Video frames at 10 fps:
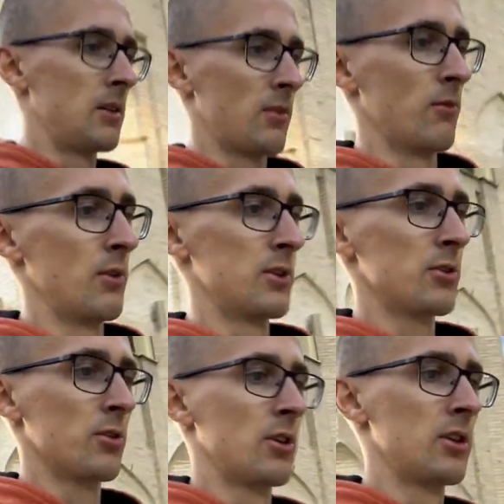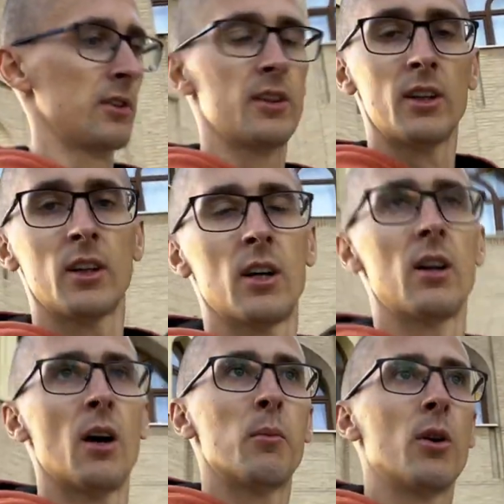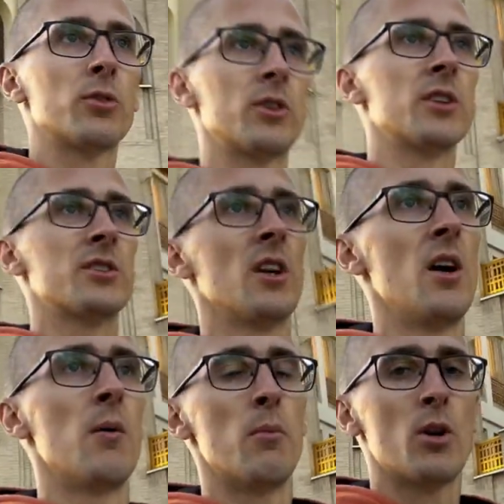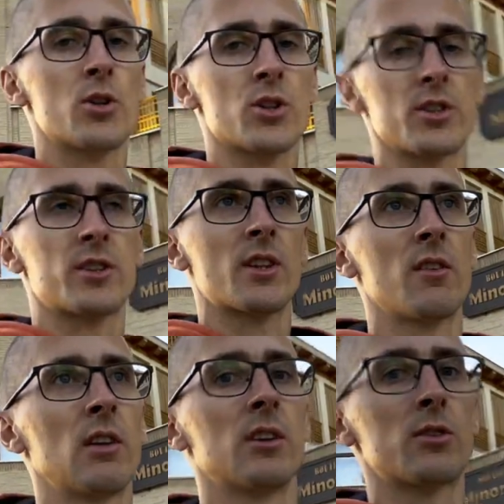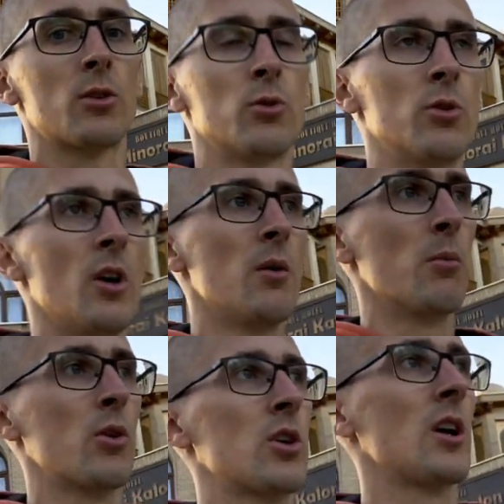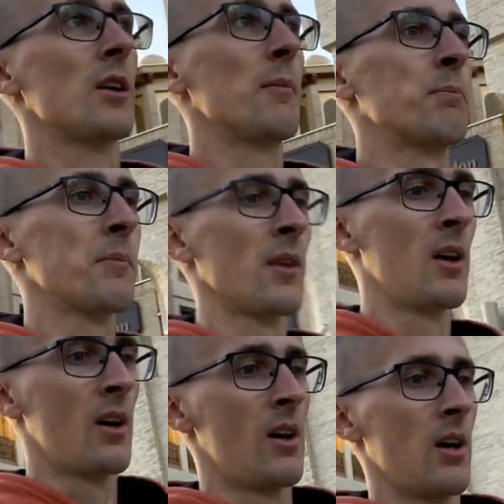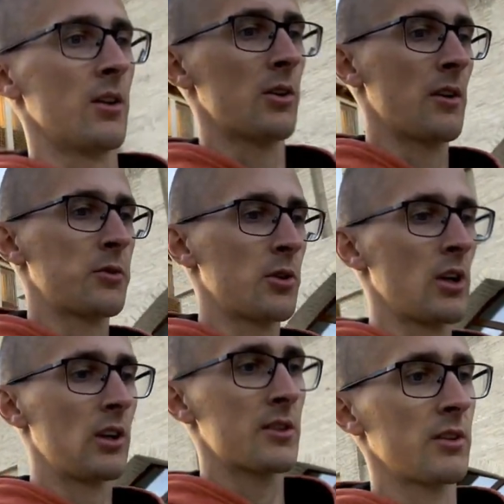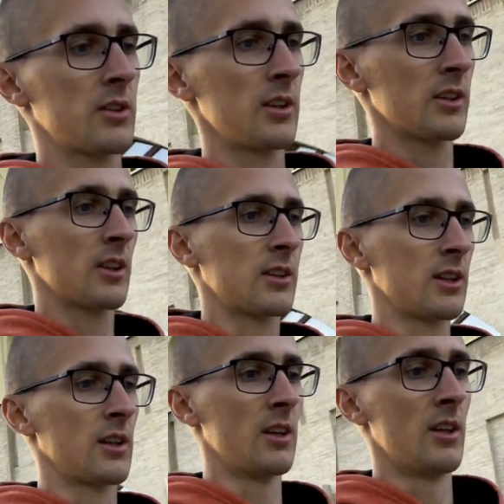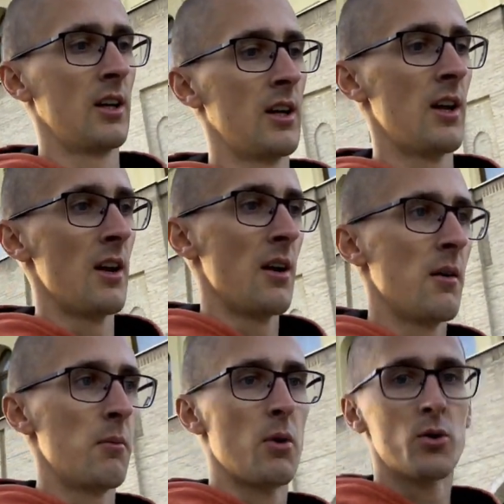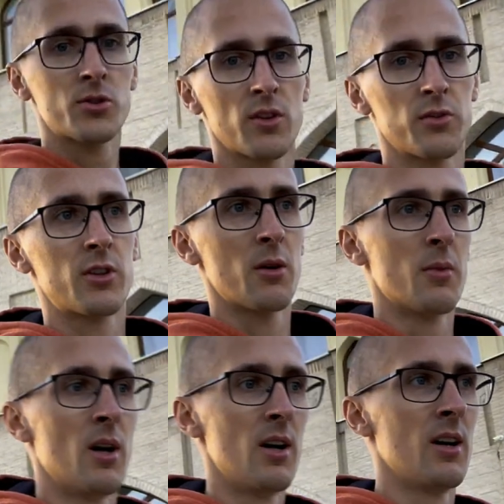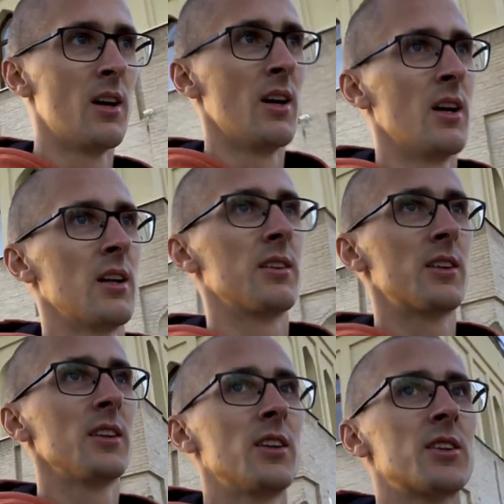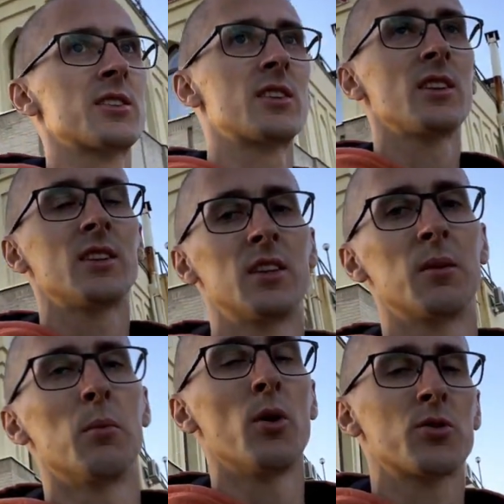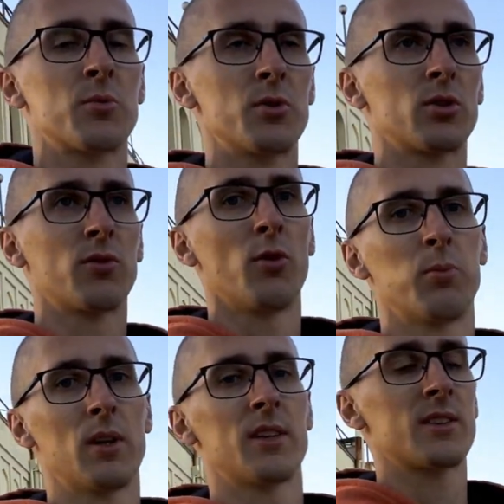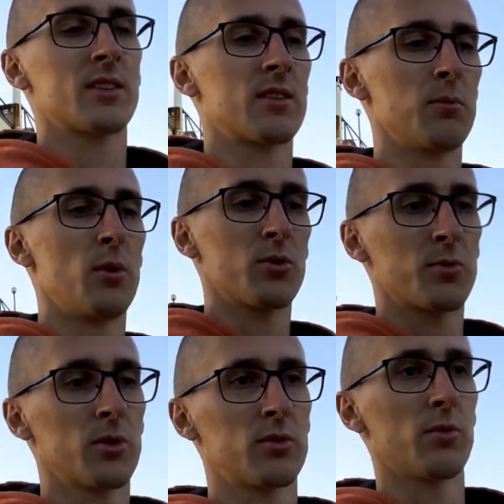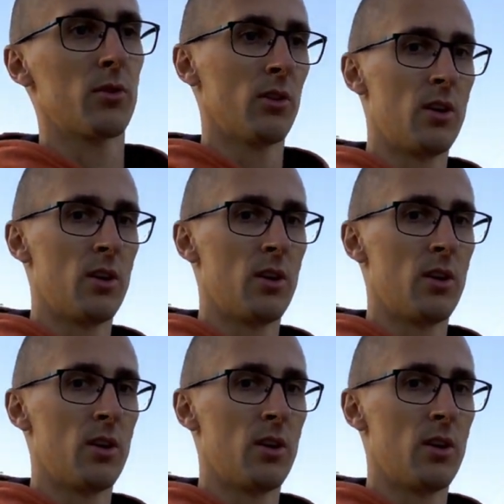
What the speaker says: when you think about these merchants traveling through Bukhara, you have to realize one thing, that most of them didn't see the most beautiful places, most beautiful